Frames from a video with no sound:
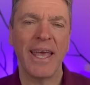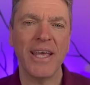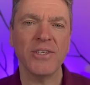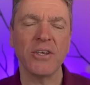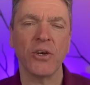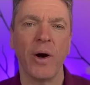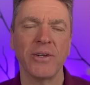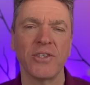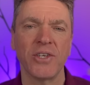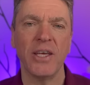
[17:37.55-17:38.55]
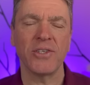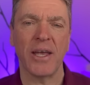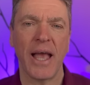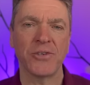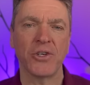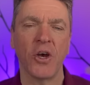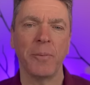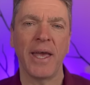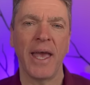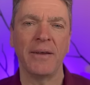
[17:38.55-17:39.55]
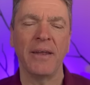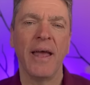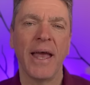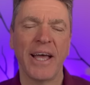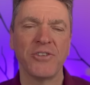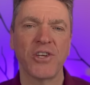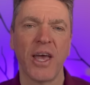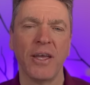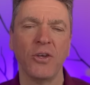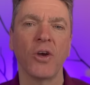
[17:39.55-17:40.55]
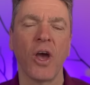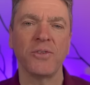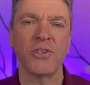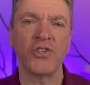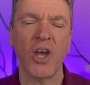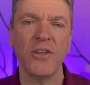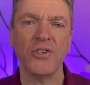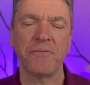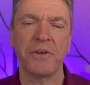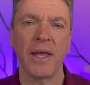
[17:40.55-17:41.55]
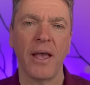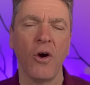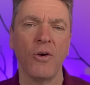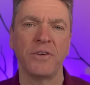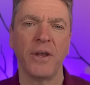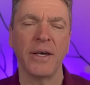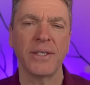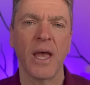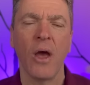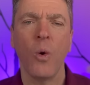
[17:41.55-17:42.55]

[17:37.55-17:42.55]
isn't quite as easy as coming in and saying you're going to change everything overnight,